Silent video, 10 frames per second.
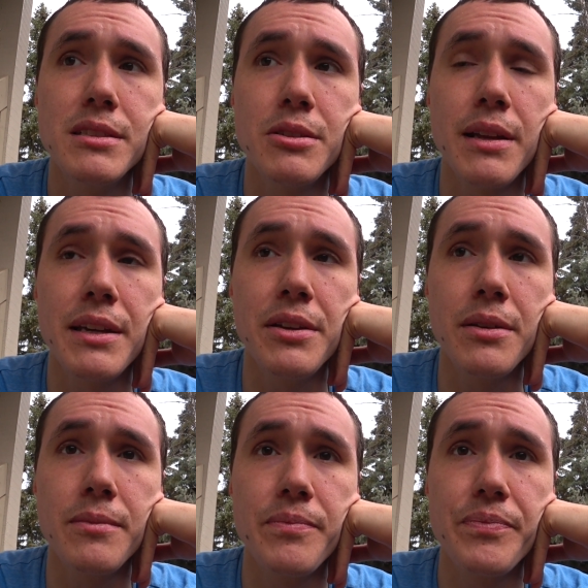So like
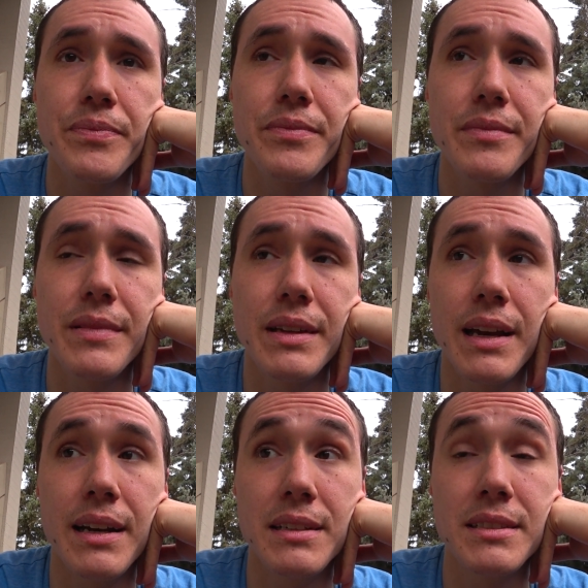
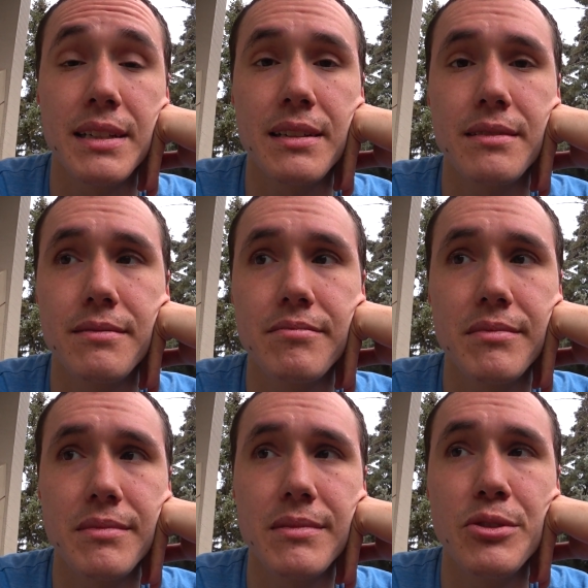and it's like
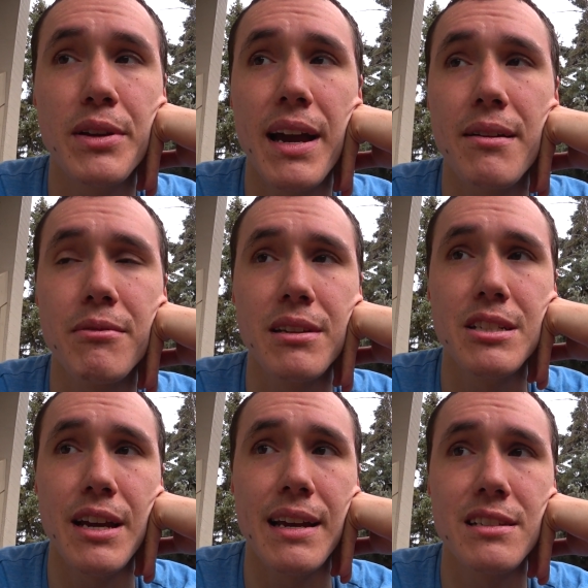you can't really
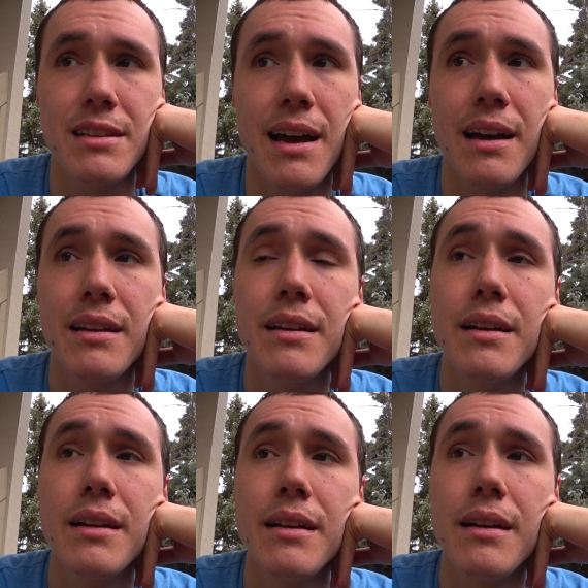change that.
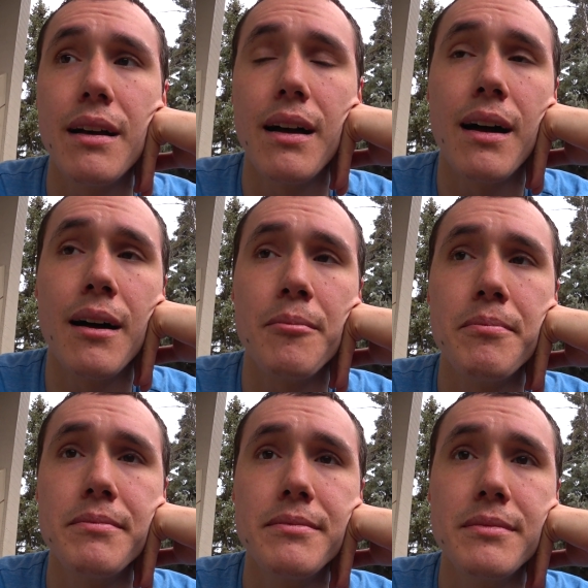um